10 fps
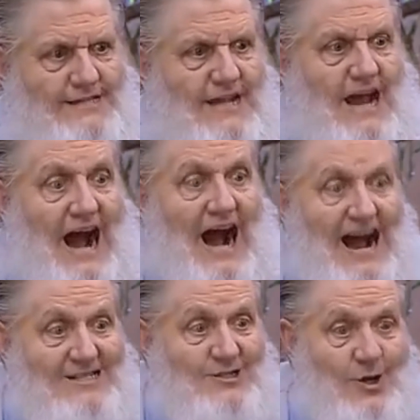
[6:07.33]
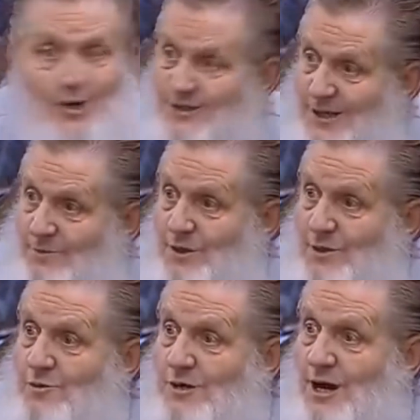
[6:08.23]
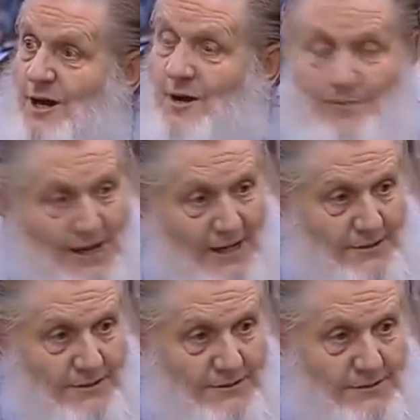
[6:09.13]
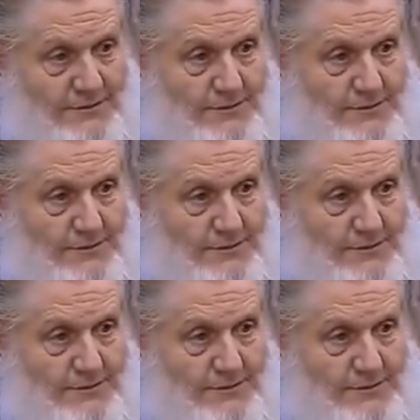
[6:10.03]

He said, I saw something you can't imagine.